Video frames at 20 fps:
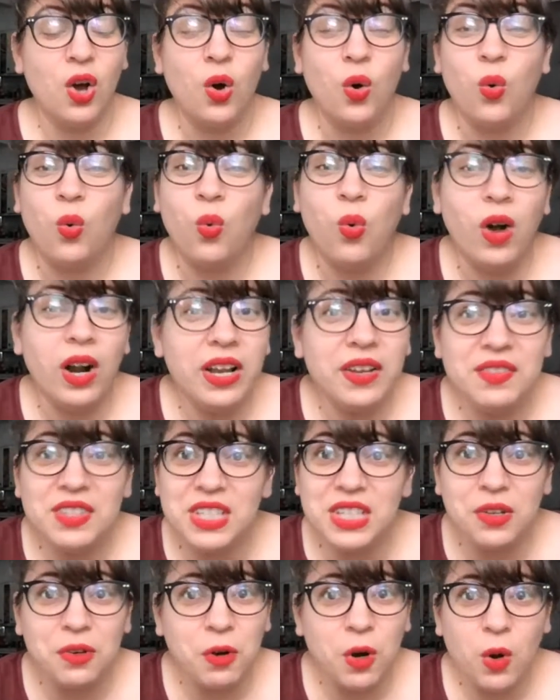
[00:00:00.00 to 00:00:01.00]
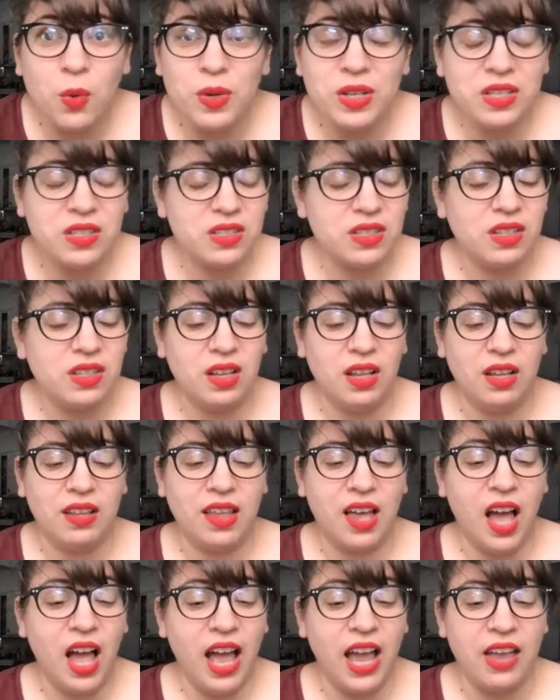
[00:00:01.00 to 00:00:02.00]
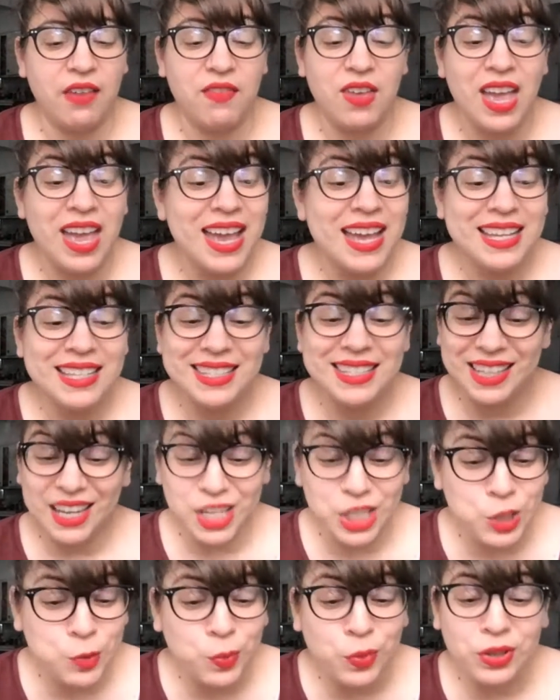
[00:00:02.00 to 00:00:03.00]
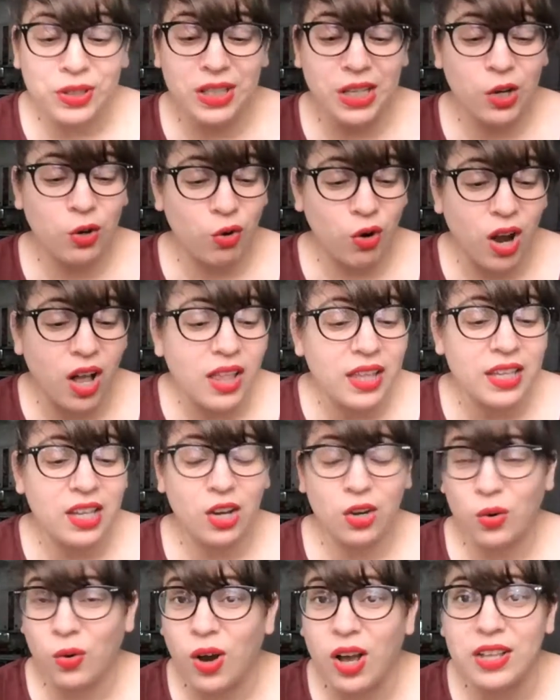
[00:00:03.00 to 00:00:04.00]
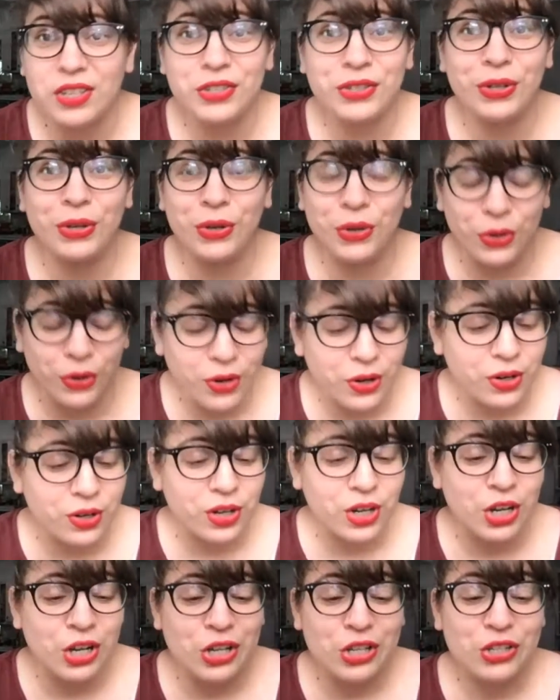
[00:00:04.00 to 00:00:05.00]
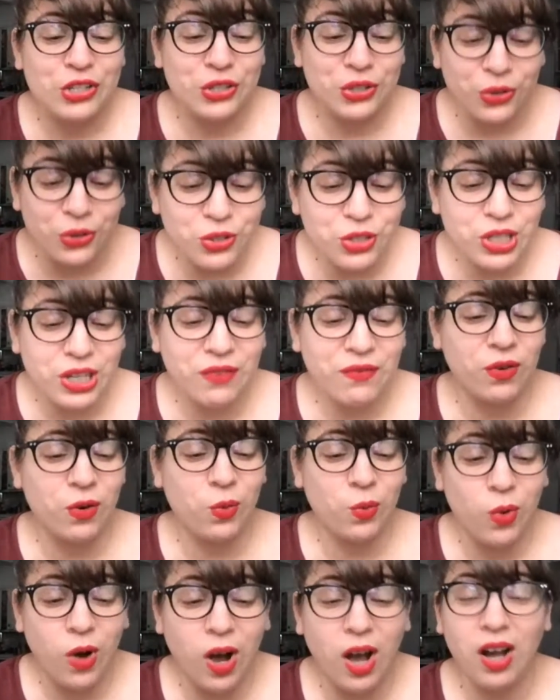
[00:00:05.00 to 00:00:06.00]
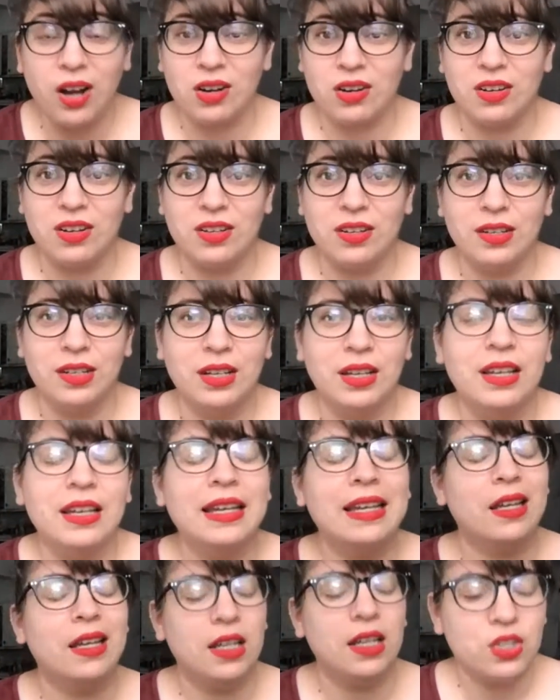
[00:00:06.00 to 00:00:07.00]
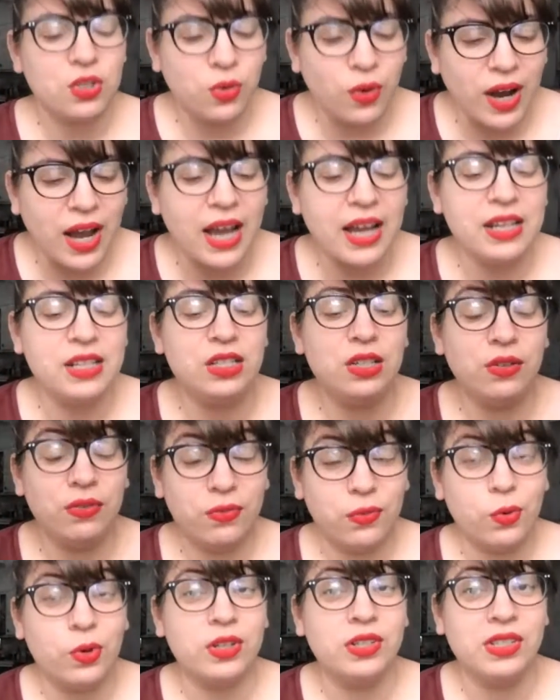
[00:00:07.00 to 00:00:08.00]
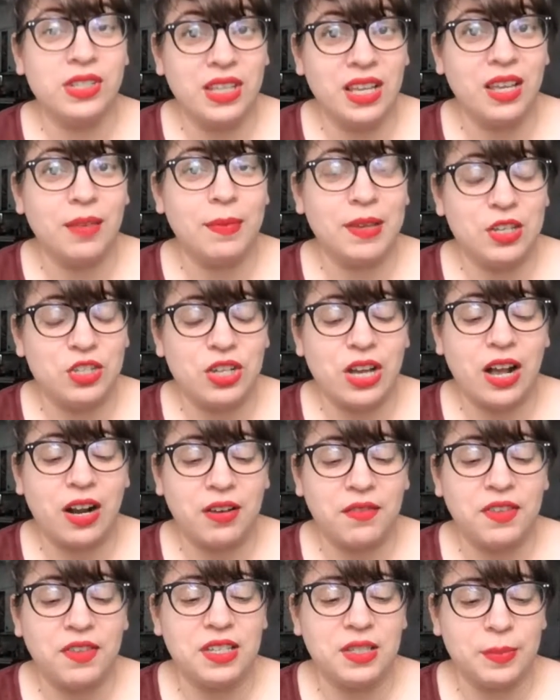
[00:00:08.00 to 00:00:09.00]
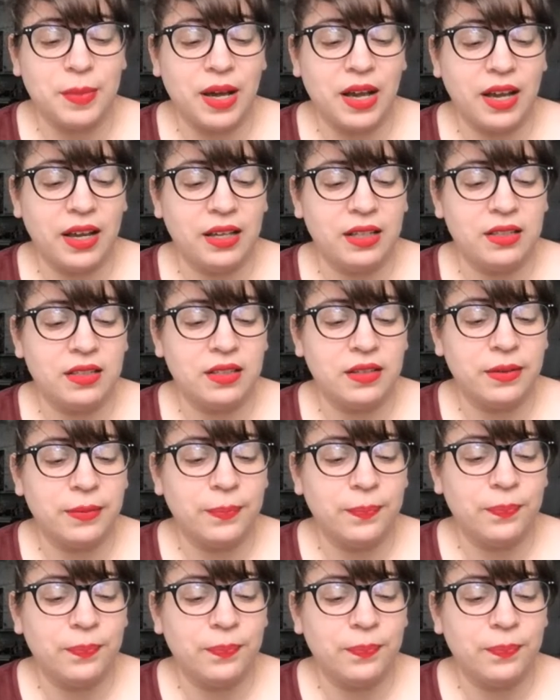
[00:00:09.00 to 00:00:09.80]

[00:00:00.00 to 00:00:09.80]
What if Zero was still alive, desperately crawling across the dirt, searching for water? He tried to force the image out of his mind.